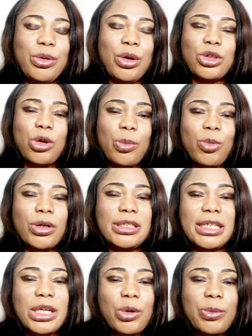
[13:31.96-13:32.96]
got up one
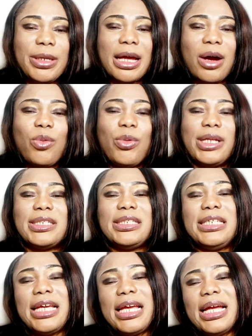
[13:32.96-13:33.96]
day, Obi now went
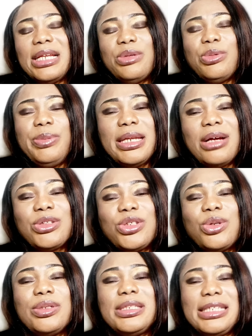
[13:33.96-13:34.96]
there, and Obi now
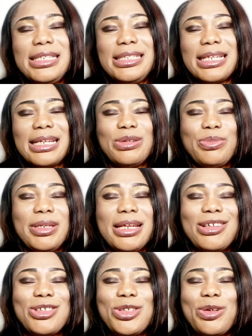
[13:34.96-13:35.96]
saw this, and Obi
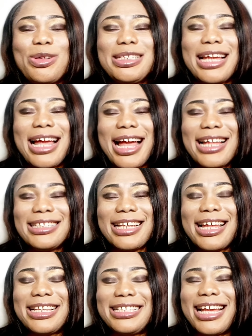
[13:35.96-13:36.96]
now saw that,
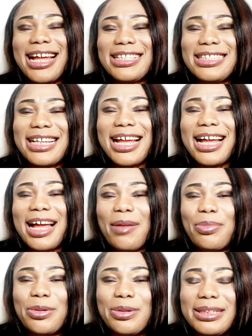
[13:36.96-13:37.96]
and that now
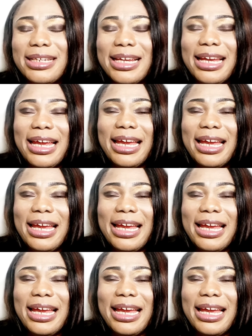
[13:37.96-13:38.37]
happened.